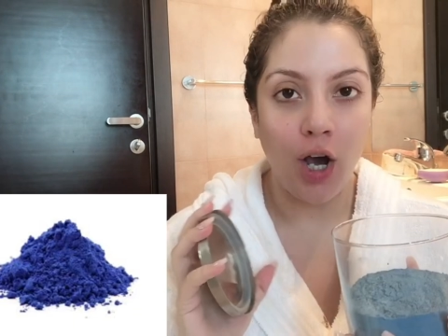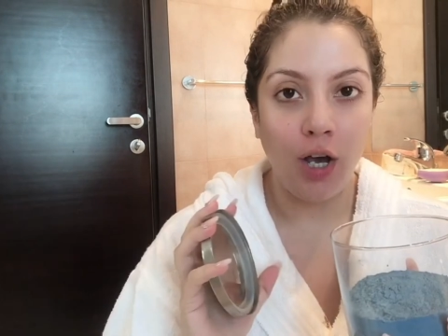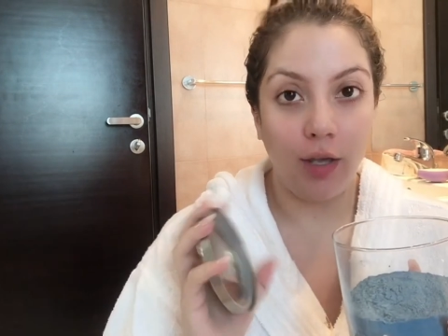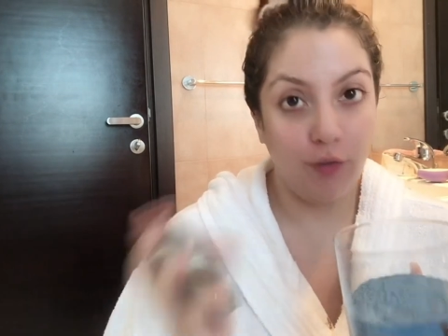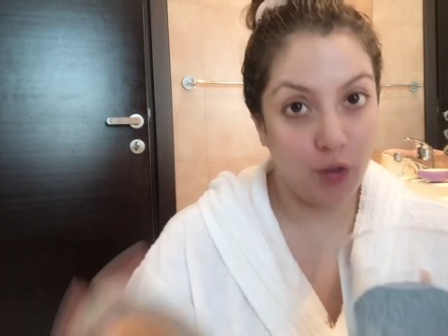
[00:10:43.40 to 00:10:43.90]

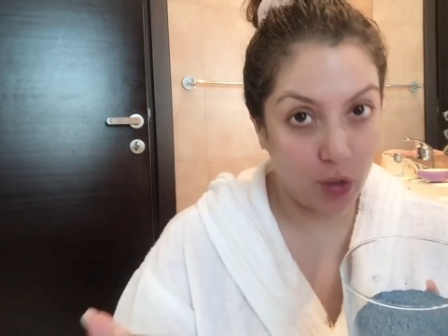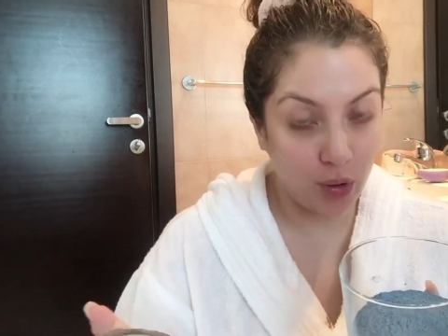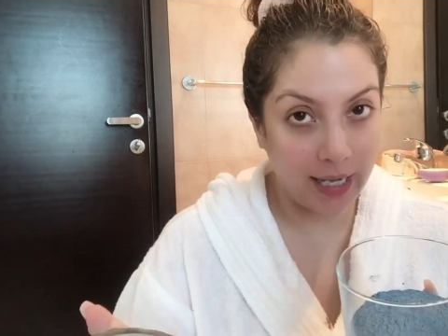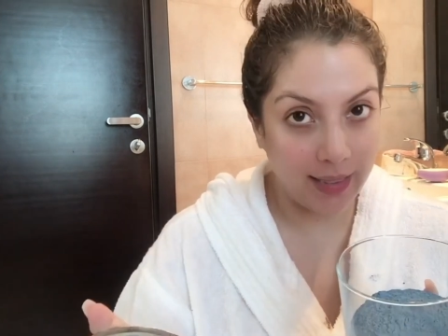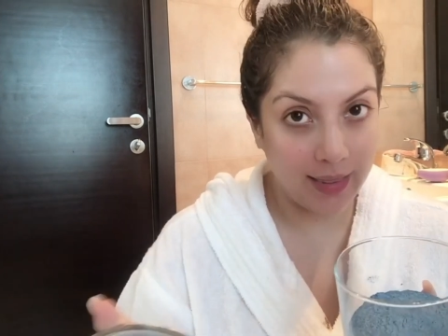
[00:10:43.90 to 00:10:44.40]
If you
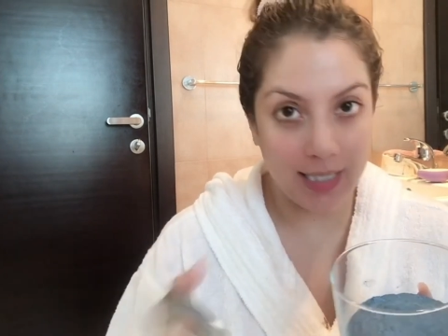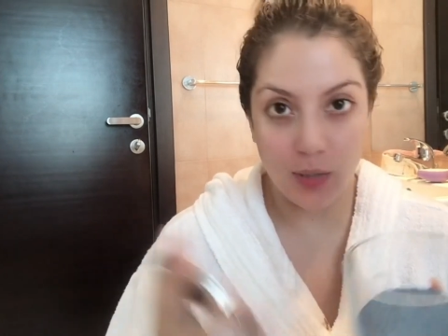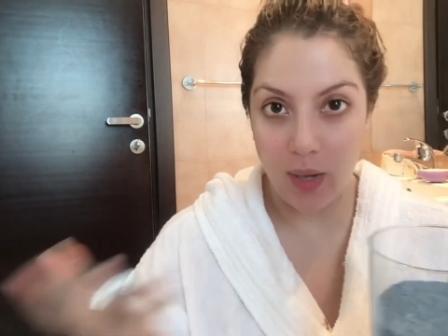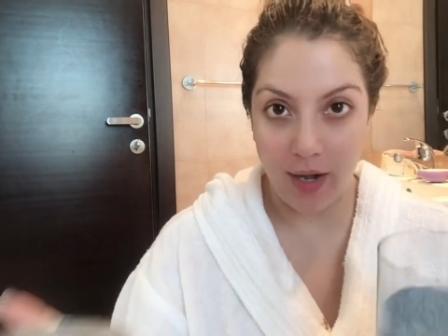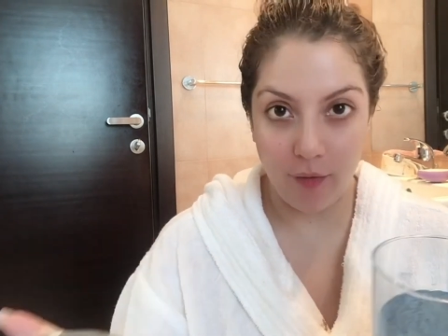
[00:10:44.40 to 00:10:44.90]
don't get
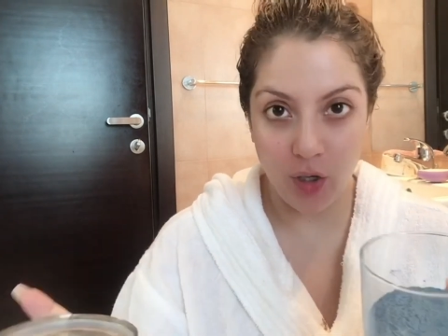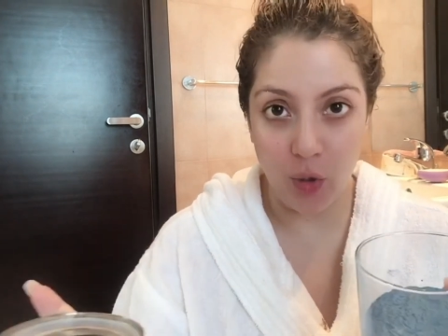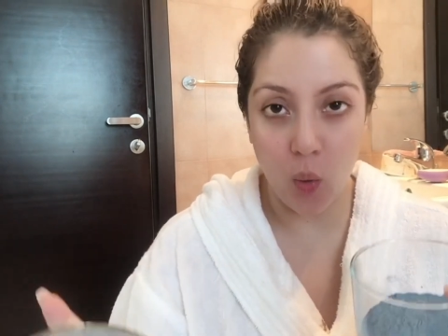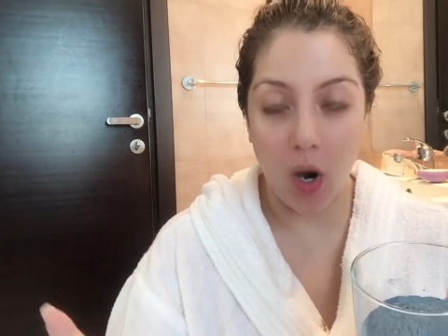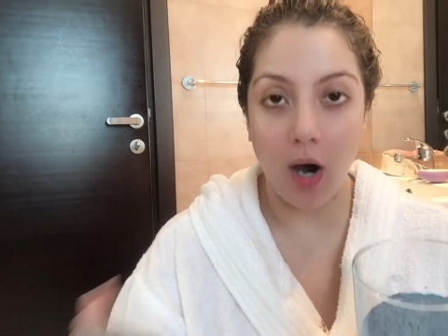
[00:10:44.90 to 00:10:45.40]
this wherever
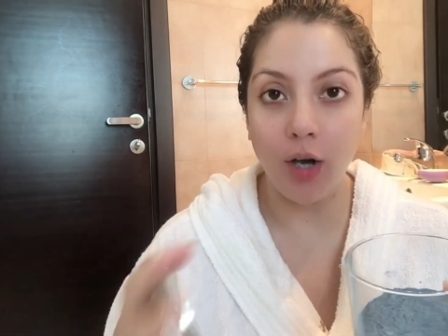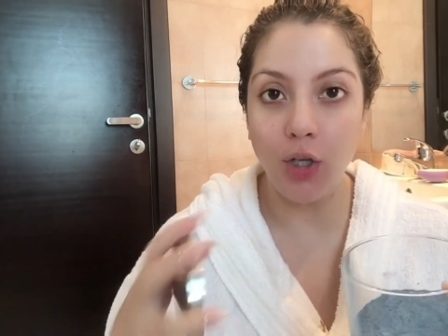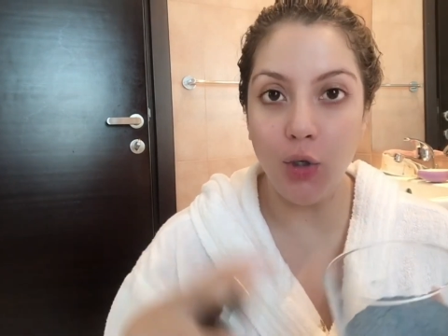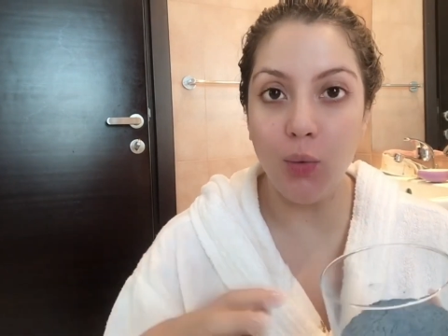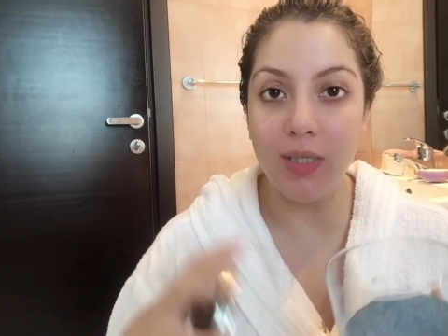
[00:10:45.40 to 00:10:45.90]
you
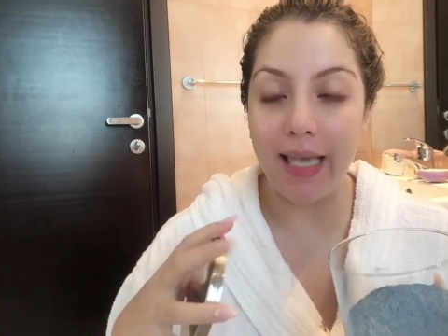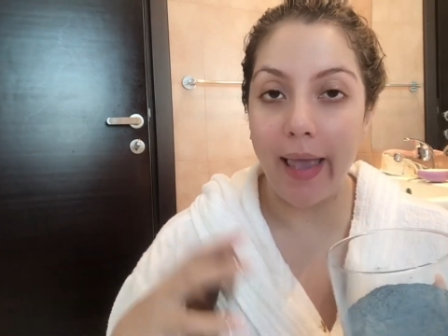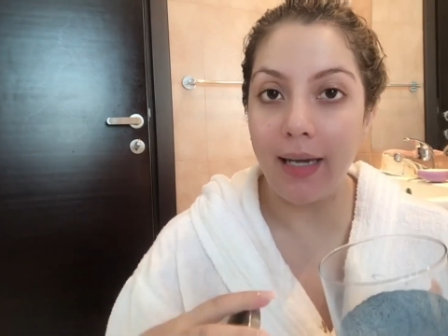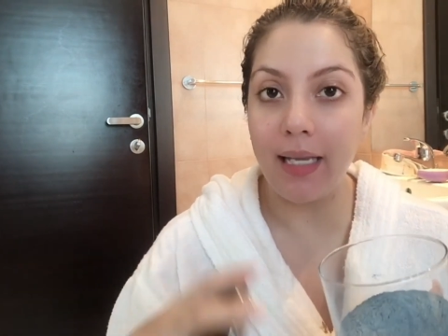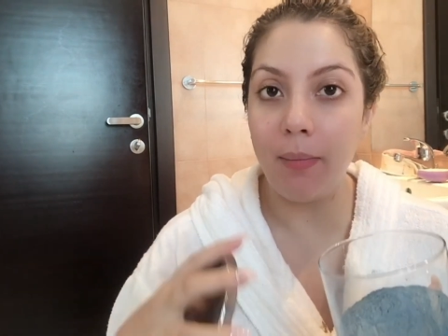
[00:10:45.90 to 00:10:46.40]
are, use
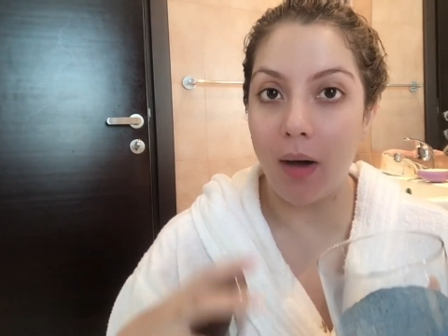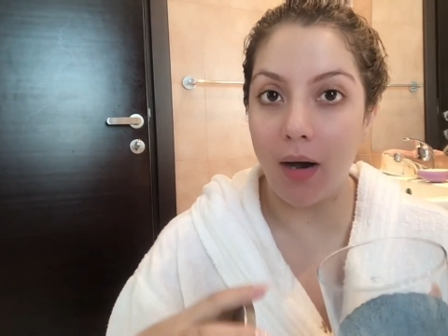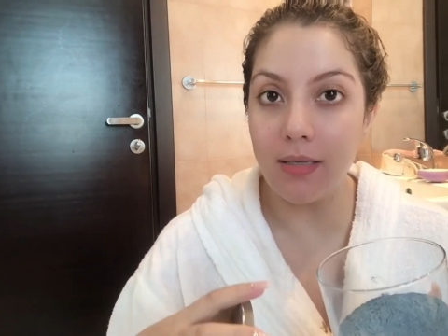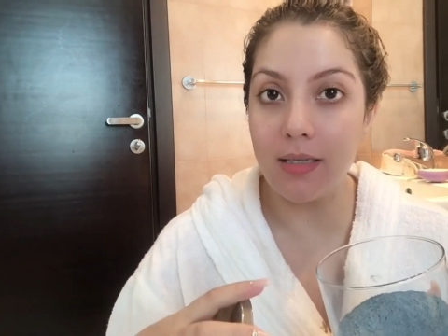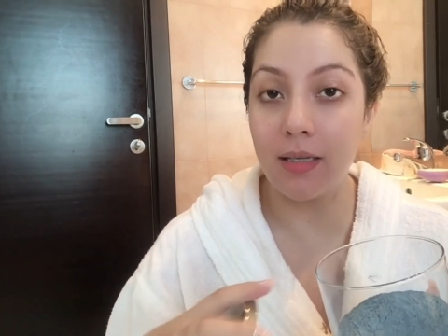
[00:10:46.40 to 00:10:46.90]
any
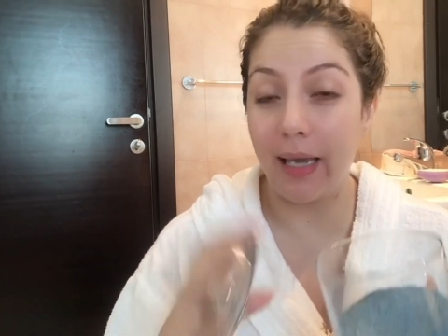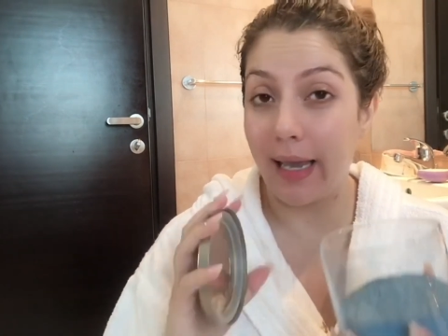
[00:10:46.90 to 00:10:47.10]
mask,